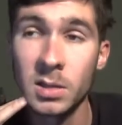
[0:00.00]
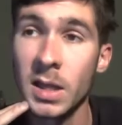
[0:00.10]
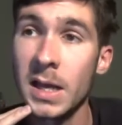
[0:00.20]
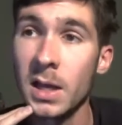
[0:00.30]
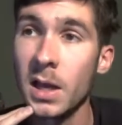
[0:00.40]

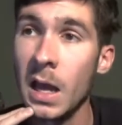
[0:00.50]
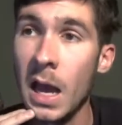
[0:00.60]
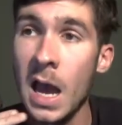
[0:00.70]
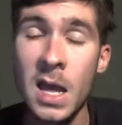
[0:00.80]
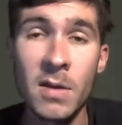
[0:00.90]
like I,
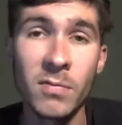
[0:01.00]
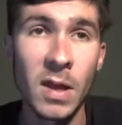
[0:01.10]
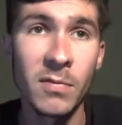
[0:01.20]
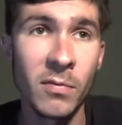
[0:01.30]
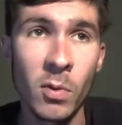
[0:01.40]
I have
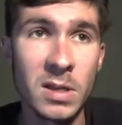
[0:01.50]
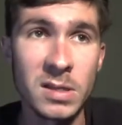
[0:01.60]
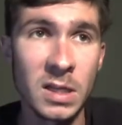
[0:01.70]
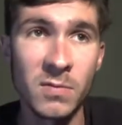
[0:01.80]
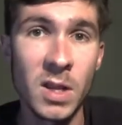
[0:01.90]
like
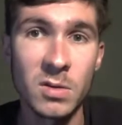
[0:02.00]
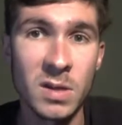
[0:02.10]
forty-six videos,